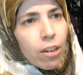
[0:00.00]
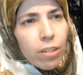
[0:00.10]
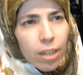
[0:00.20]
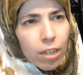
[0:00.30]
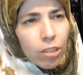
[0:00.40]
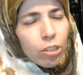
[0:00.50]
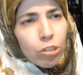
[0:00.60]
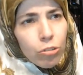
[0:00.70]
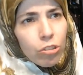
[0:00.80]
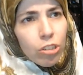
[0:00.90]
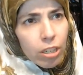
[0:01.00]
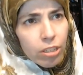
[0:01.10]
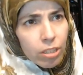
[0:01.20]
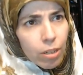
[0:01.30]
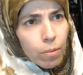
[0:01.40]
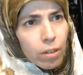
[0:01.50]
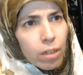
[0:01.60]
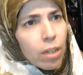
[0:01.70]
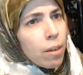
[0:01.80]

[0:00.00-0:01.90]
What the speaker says: the hell do you judge someone